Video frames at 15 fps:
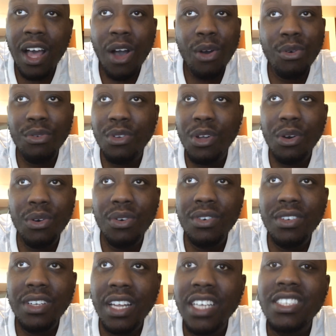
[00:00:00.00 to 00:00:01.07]
I don't know.
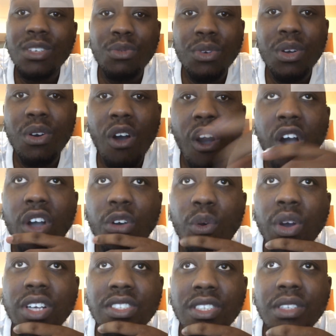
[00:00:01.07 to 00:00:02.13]
That's a real hard
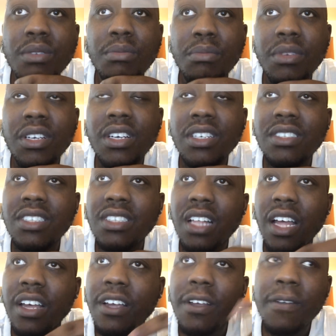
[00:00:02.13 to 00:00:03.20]
question, because it's
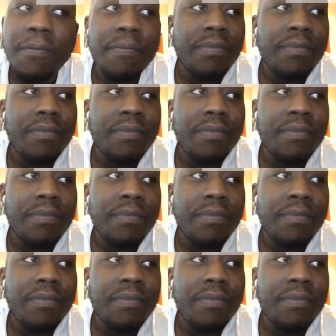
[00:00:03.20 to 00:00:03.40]
like,